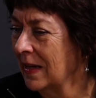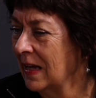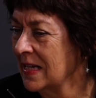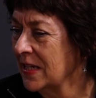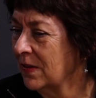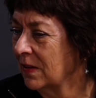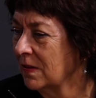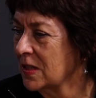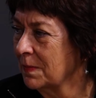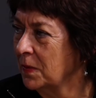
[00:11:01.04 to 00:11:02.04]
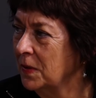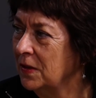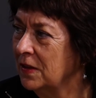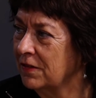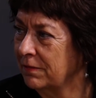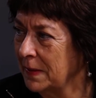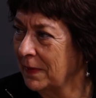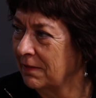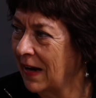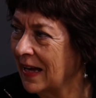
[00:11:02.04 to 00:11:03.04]
has he got a good support unit of
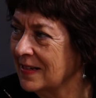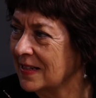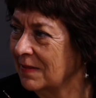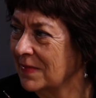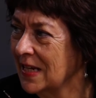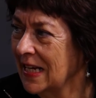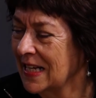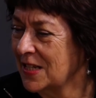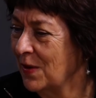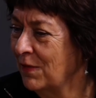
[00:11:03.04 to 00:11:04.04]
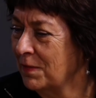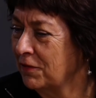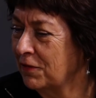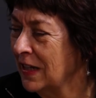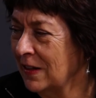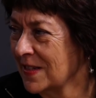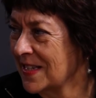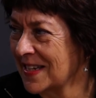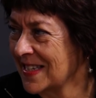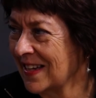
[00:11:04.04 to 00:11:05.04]
people around him? So even before he
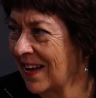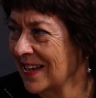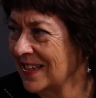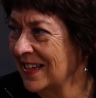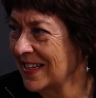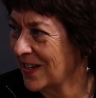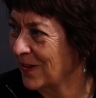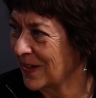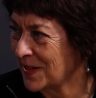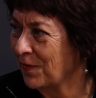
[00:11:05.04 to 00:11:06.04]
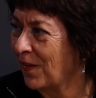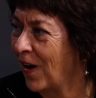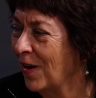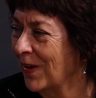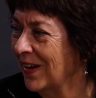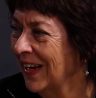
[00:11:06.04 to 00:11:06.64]
looks at his diet, he needs to look at his environment.